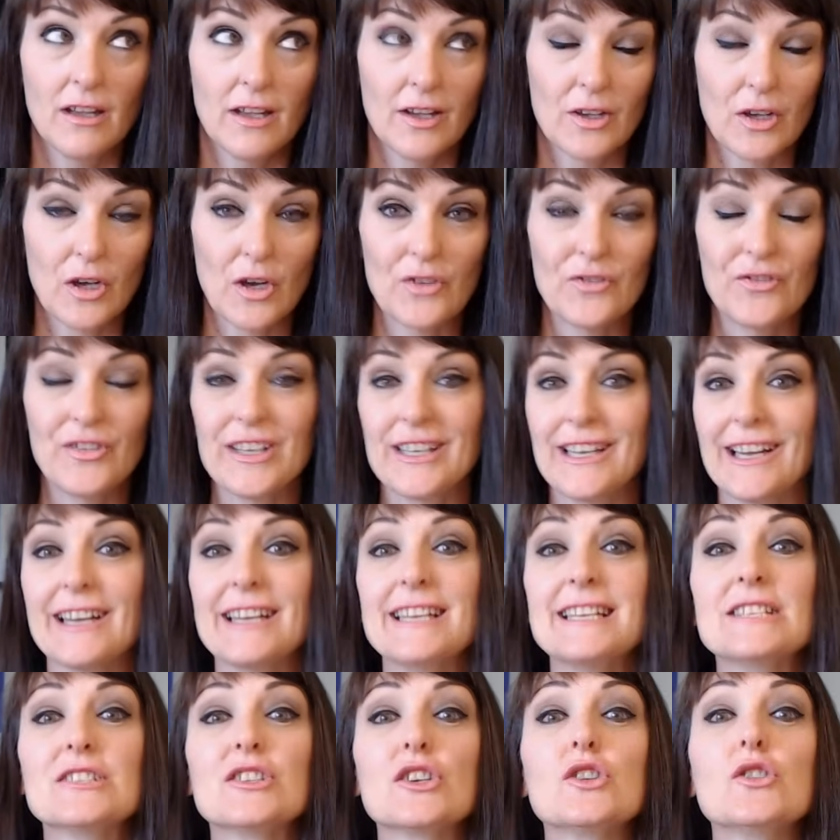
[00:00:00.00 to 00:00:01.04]
Go figure,
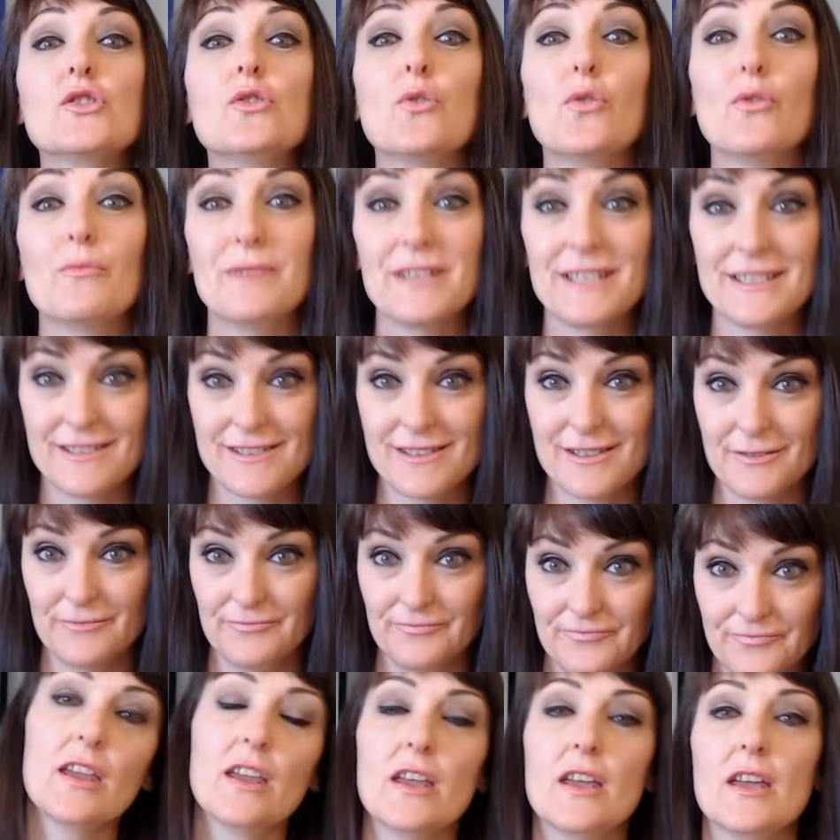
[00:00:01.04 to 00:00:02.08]
he's enormous.
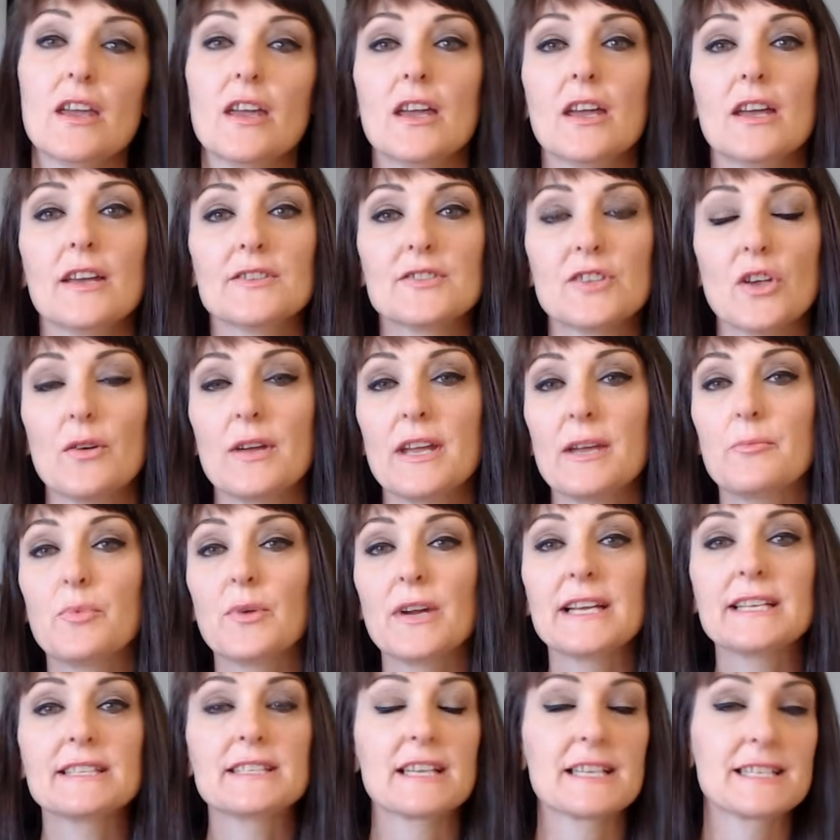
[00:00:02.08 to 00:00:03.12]
So he
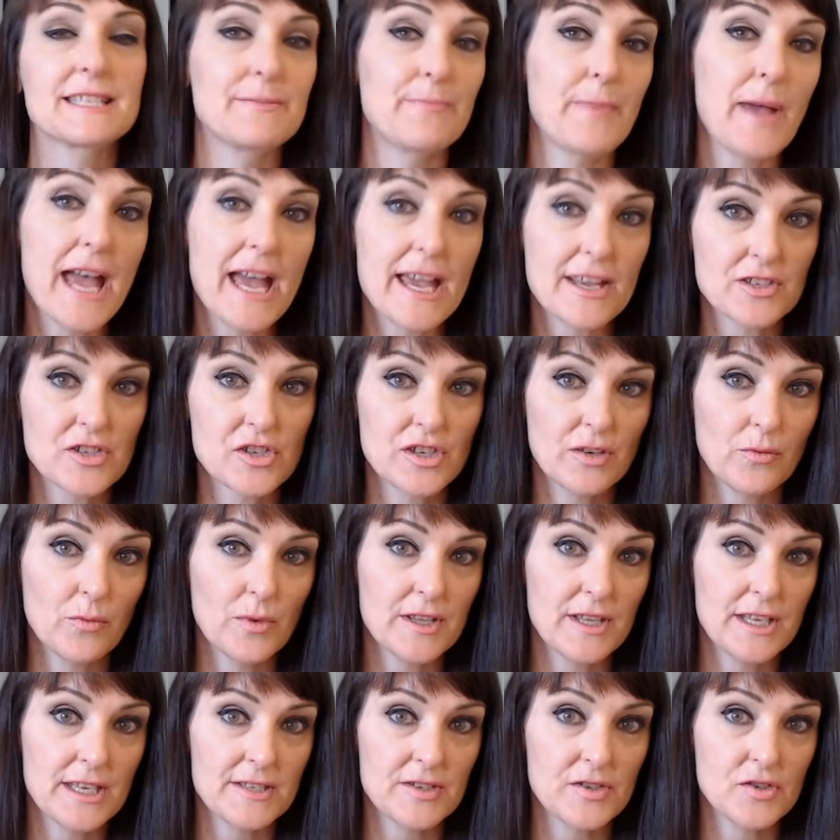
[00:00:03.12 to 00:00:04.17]
brings expansion
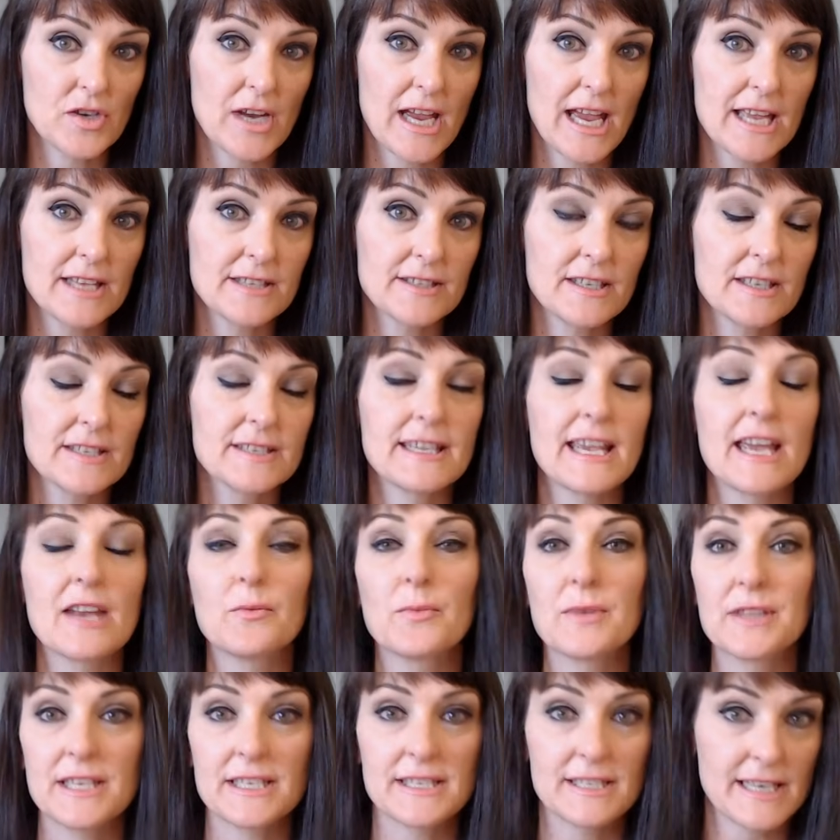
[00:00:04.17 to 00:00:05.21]
with his transits and
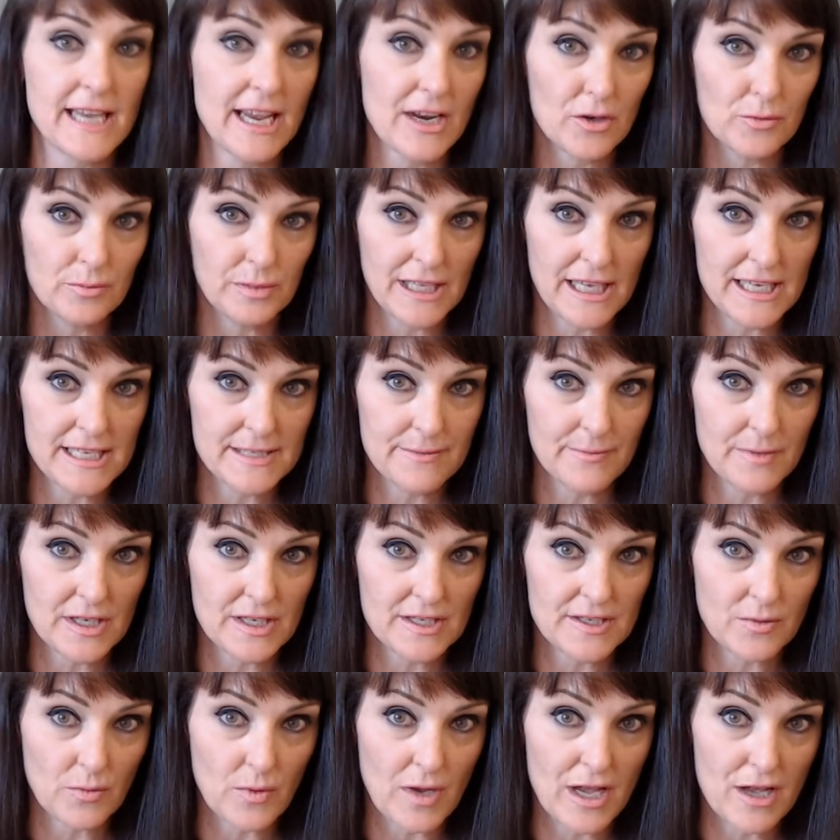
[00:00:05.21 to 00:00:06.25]
with his natal placement
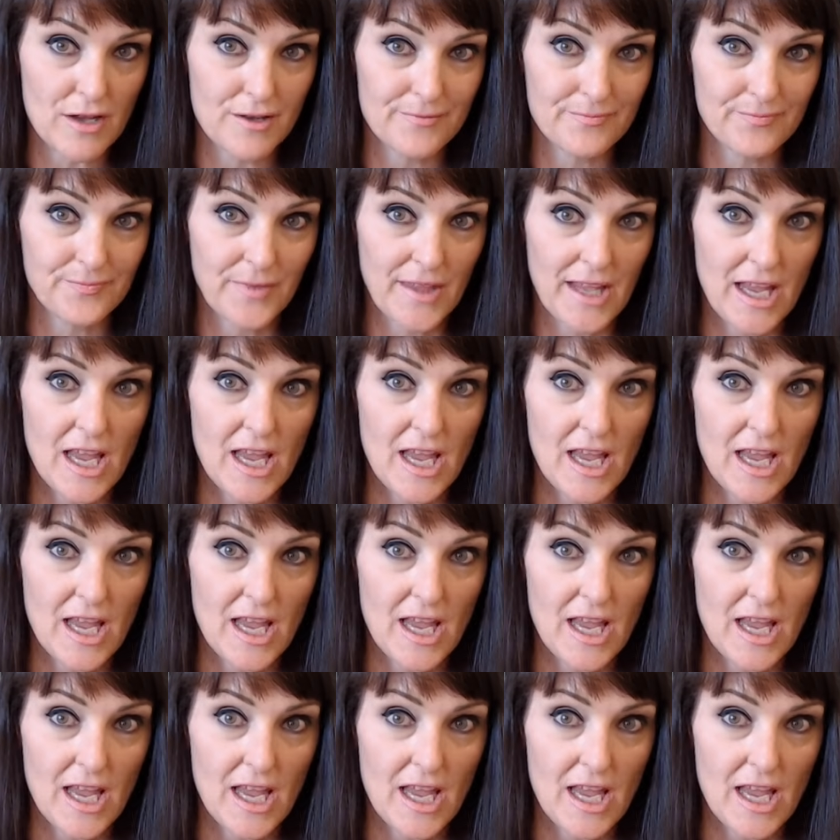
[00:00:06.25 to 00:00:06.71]
as well.